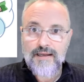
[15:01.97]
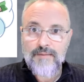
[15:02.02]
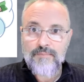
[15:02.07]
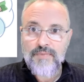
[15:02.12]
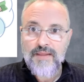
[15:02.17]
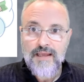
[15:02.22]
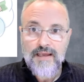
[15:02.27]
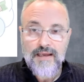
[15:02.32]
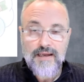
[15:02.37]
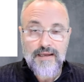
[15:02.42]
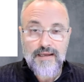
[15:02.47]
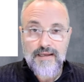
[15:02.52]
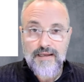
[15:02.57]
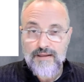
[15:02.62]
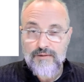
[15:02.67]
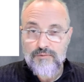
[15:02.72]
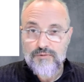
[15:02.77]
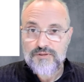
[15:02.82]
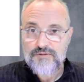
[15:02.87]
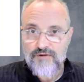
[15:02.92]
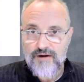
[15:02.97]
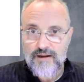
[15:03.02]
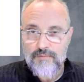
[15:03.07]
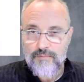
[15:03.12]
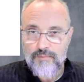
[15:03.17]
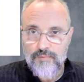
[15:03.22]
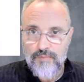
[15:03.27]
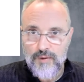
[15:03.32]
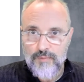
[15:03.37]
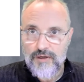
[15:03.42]
um, it was
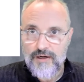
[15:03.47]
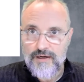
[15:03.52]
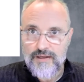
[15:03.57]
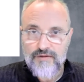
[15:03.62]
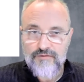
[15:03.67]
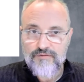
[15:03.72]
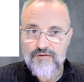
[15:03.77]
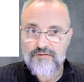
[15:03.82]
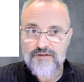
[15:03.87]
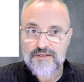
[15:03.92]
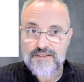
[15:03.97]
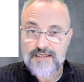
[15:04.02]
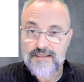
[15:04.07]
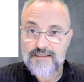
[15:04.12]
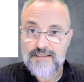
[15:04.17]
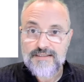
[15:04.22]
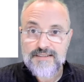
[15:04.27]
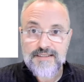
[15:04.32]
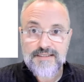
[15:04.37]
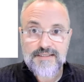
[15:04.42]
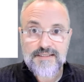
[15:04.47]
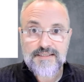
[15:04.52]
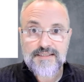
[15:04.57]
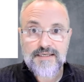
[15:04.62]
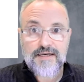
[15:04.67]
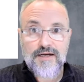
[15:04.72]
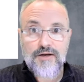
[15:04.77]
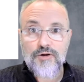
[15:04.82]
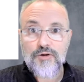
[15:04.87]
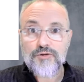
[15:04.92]
very popular in the 50s and the
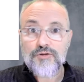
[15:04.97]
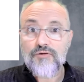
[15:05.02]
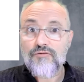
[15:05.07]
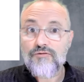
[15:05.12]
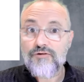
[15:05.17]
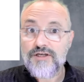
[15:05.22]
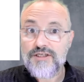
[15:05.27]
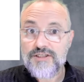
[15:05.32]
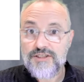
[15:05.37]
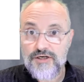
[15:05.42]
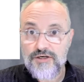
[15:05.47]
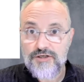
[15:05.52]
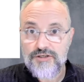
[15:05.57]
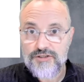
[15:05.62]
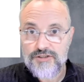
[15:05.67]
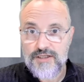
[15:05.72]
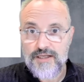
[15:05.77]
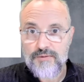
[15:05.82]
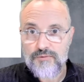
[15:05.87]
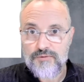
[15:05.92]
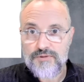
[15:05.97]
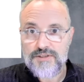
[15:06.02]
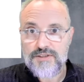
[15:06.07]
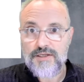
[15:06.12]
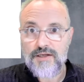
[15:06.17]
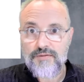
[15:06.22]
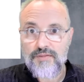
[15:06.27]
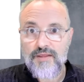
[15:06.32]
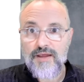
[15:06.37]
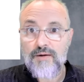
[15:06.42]
60s and a lot of research that was
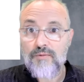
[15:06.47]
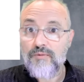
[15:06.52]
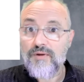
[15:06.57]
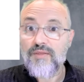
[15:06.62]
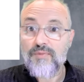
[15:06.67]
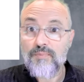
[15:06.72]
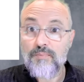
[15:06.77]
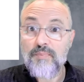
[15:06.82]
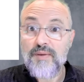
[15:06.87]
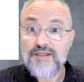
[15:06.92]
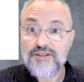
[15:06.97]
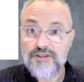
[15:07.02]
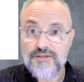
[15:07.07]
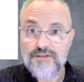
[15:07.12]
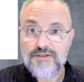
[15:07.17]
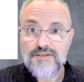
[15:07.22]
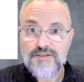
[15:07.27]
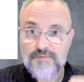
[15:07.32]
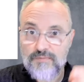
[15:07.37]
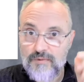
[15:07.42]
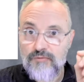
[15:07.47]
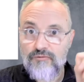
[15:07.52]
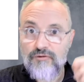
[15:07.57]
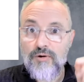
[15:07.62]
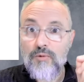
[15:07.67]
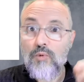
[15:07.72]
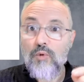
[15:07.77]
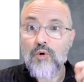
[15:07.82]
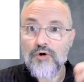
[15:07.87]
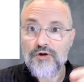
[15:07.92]
done then with pigeons,
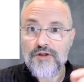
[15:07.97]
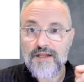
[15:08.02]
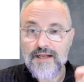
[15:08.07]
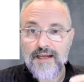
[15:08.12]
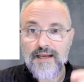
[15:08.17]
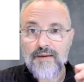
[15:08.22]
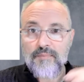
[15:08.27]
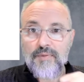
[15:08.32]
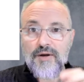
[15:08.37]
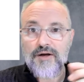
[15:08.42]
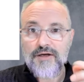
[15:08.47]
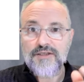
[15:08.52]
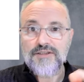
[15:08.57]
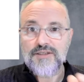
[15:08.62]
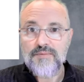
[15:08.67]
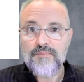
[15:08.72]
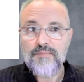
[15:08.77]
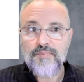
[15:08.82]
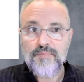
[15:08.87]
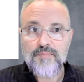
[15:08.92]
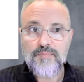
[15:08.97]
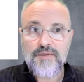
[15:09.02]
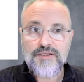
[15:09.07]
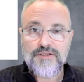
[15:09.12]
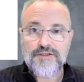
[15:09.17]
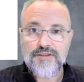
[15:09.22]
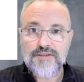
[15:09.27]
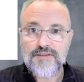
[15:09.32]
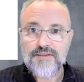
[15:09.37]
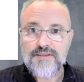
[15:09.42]
rewarding and punishing
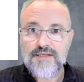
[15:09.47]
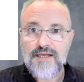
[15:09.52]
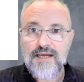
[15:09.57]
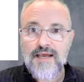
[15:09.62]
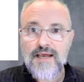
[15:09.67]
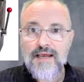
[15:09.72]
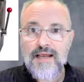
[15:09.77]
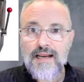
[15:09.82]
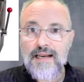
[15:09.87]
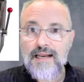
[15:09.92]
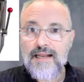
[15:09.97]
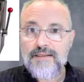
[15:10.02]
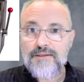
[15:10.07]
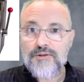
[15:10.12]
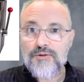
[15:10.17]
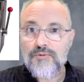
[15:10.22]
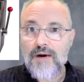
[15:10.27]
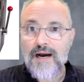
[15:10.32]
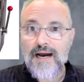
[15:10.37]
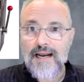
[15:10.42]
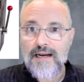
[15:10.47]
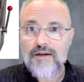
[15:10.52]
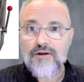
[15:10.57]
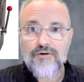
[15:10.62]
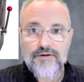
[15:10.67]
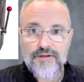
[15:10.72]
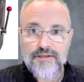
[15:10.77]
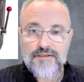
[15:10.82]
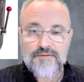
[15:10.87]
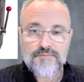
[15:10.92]
pigeons, led to
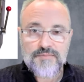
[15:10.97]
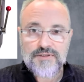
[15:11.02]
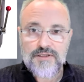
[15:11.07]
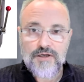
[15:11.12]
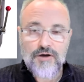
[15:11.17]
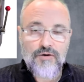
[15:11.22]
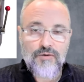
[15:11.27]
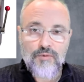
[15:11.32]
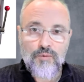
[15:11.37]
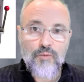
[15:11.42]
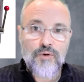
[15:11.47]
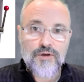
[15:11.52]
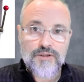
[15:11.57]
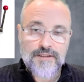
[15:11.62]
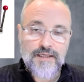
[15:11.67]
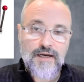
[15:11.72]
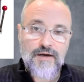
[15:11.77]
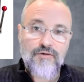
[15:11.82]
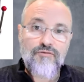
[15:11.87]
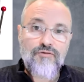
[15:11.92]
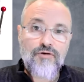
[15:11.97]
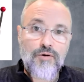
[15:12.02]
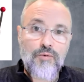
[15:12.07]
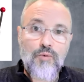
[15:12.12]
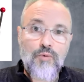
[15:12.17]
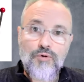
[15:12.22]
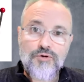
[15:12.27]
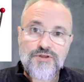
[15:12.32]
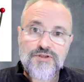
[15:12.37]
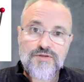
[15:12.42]
algorithms on what kind of
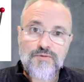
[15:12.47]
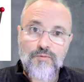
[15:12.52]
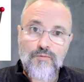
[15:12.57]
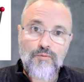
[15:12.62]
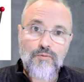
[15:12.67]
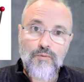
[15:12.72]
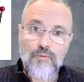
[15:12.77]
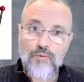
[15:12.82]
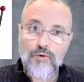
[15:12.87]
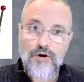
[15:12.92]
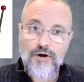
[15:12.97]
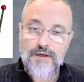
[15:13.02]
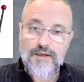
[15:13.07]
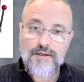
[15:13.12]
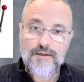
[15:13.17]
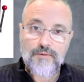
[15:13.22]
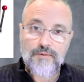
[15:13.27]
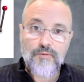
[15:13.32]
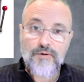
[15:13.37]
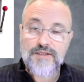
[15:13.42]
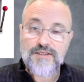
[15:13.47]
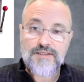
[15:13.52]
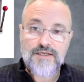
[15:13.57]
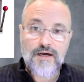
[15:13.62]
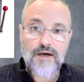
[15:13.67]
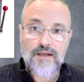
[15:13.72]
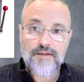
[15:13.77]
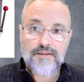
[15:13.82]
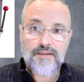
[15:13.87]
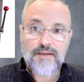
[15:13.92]
rewards work, which
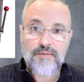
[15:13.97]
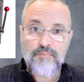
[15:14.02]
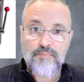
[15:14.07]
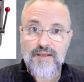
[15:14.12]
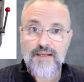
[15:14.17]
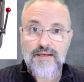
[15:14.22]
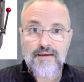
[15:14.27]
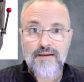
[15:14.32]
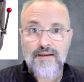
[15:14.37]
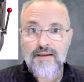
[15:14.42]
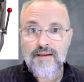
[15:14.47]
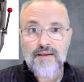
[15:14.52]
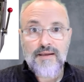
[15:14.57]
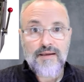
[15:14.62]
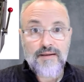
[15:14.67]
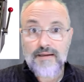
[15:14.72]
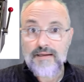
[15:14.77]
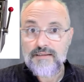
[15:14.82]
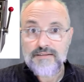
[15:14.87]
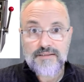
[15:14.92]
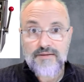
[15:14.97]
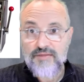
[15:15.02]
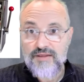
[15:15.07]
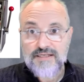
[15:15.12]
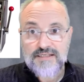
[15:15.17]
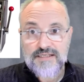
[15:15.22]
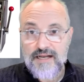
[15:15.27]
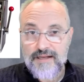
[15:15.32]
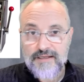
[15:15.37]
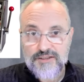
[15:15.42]
underpin uh,
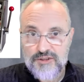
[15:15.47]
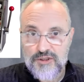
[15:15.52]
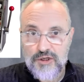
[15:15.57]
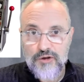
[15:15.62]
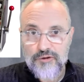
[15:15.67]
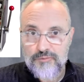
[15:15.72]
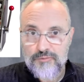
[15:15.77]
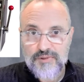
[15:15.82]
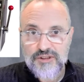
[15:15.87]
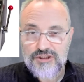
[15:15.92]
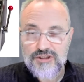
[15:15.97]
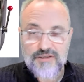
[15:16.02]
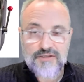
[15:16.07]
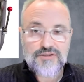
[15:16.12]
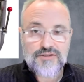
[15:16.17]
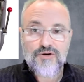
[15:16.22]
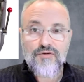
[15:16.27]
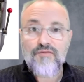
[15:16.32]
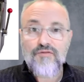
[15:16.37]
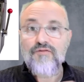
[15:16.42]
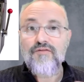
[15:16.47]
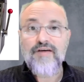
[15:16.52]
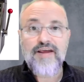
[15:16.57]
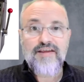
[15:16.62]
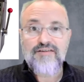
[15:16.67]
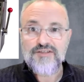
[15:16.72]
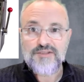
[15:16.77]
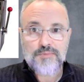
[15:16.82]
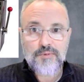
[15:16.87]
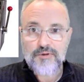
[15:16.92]
things like slot machines or
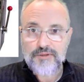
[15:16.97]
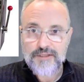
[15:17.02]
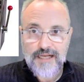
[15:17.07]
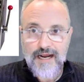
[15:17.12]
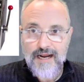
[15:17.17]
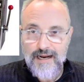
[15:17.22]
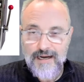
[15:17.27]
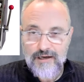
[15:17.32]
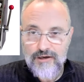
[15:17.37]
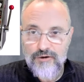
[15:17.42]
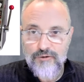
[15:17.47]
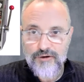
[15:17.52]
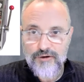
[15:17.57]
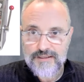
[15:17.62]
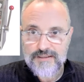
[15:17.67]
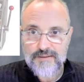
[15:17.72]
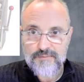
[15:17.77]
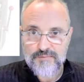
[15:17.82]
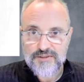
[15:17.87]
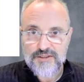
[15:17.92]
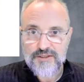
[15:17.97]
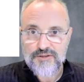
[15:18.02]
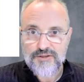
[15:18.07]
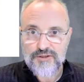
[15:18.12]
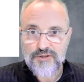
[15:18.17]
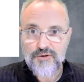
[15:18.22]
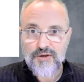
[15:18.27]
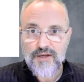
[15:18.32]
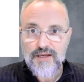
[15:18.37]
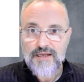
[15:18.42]
Facebook algorithms.
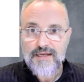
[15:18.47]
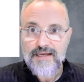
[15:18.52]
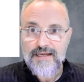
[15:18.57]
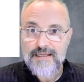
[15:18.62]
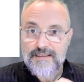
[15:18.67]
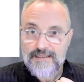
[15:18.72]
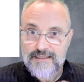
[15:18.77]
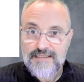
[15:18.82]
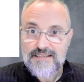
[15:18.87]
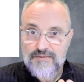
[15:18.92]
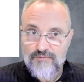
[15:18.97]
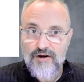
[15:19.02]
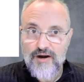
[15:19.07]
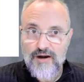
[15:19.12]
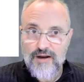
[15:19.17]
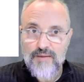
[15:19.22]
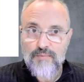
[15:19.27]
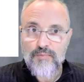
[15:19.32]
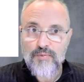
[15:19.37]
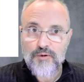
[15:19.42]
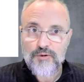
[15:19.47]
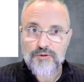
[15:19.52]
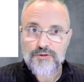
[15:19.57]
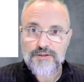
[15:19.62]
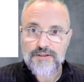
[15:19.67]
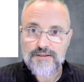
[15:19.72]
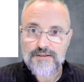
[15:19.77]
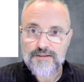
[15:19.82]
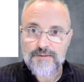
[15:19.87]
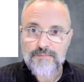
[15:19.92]
So it is very
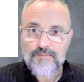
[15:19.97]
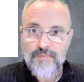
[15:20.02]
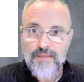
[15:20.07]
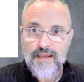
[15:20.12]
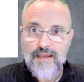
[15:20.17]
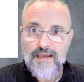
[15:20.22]
important.